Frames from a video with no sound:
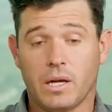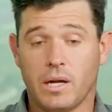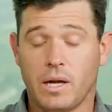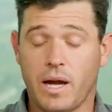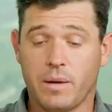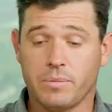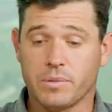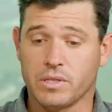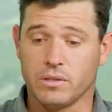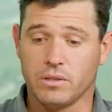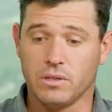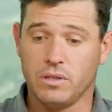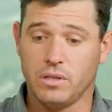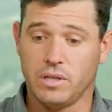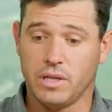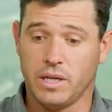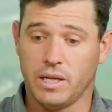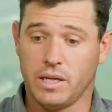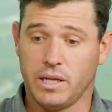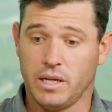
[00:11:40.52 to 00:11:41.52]
Absolutely.
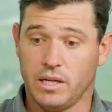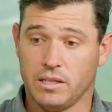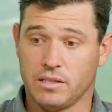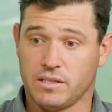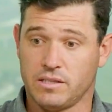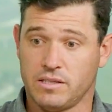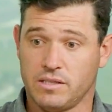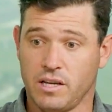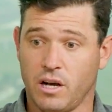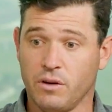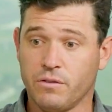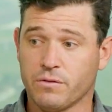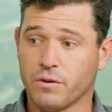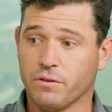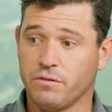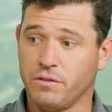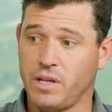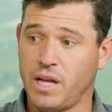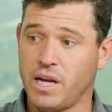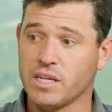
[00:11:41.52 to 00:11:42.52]
It's
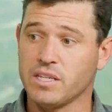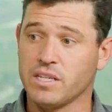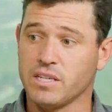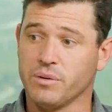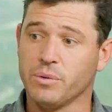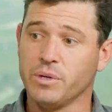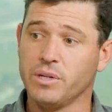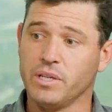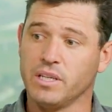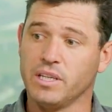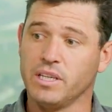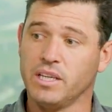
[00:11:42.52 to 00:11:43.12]
self-reflection, really.